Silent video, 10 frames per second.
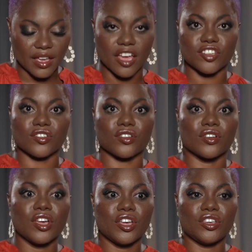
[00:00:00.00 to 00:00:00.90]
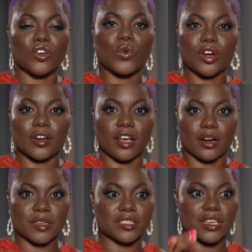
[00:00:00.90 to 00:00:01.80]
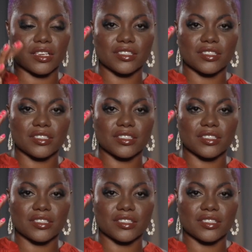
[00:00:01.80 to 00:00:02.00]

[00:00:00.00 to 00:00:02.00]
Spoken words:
under, we are not our mistakes.